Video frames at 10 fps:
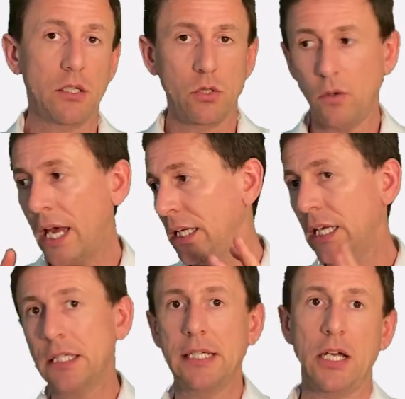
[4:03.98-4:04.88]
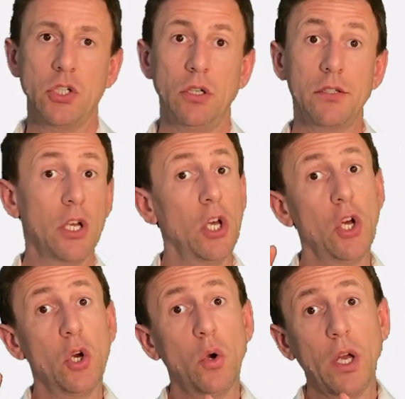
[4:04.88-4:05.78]
so any internationals,
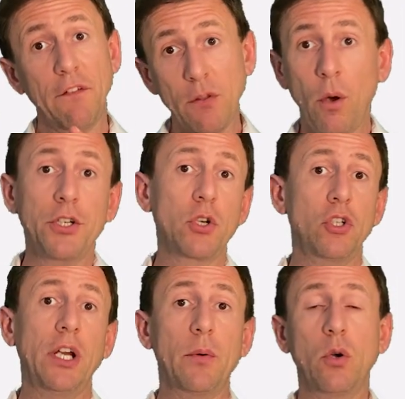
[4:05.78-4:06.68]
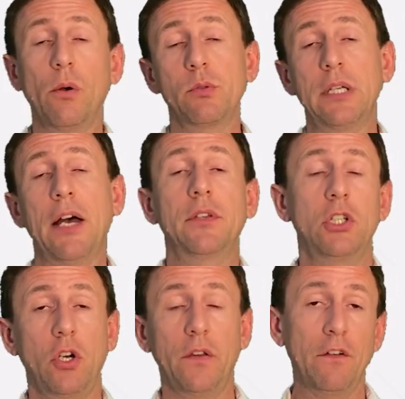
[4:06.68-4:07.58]
if they want to join our course, would have to
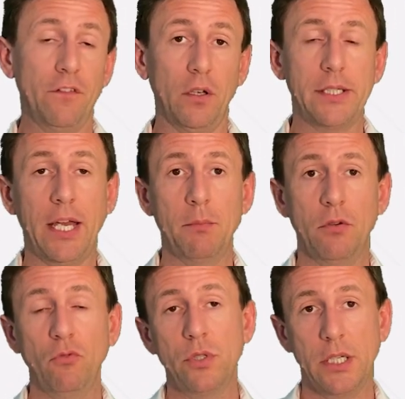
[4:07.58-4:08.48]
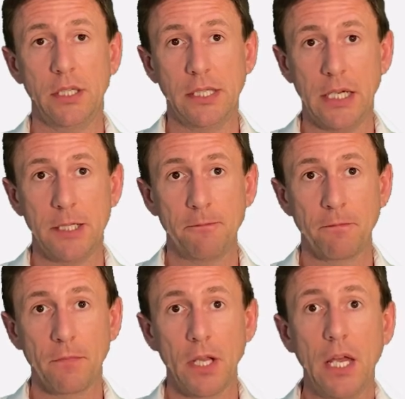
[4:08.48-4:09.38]
join the full-time route instead.
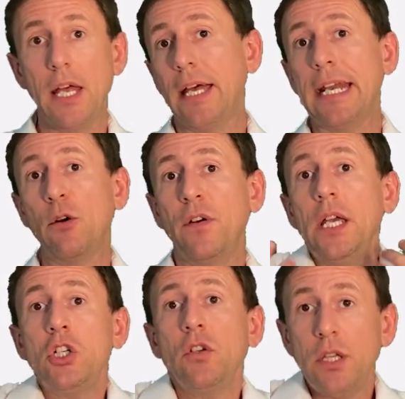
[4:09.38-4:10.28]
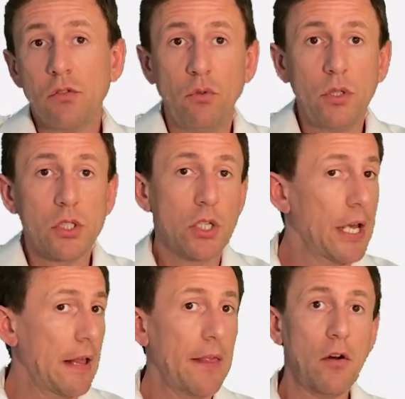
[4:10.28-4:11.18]
Now, for each of these routes,
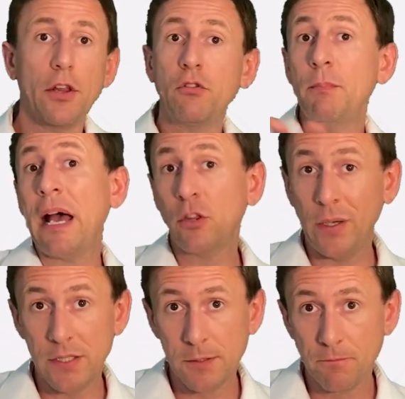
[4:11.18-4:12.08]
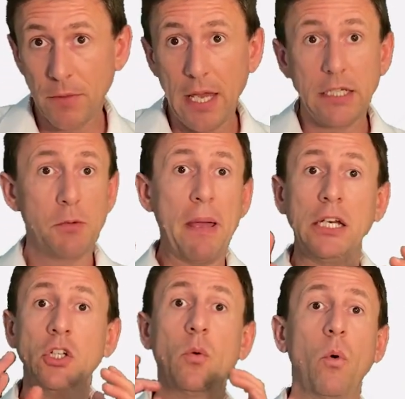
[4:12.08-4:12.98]
there are 3 pathways,
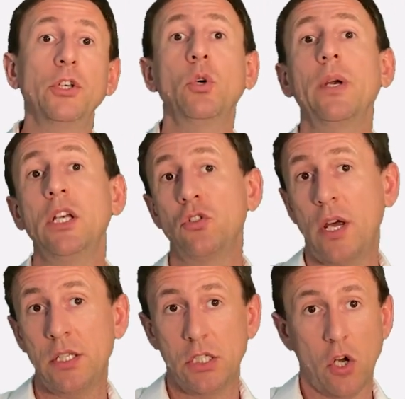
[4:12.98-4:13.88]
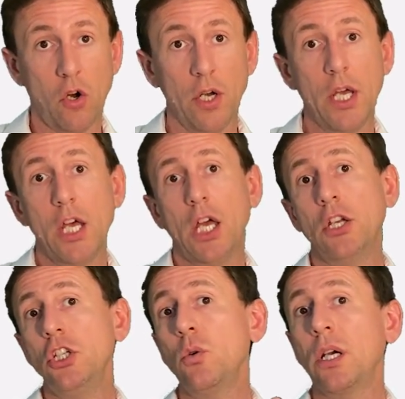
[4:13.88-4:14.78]
depending on what your interests are.
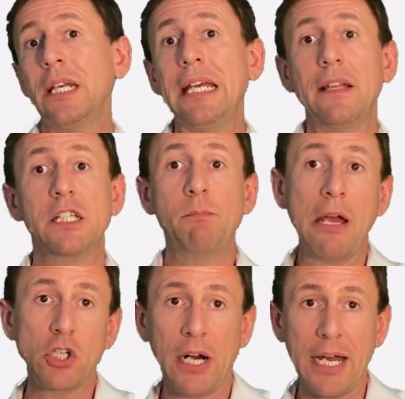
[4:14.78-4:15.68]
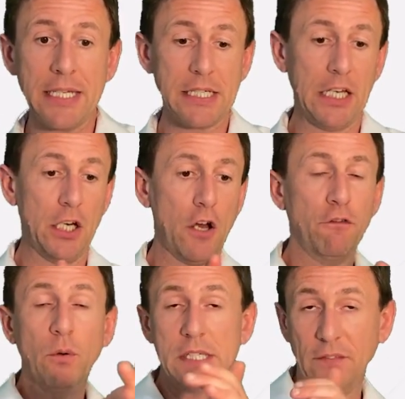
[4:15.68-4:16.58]
And you can either specialise in
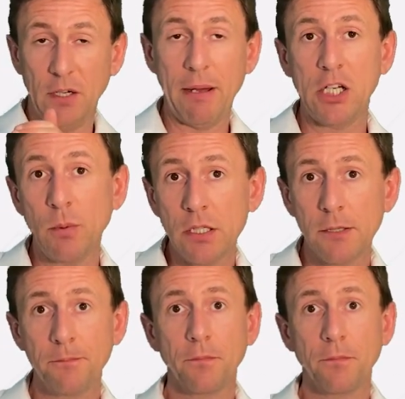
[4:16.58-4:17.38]
food safety management,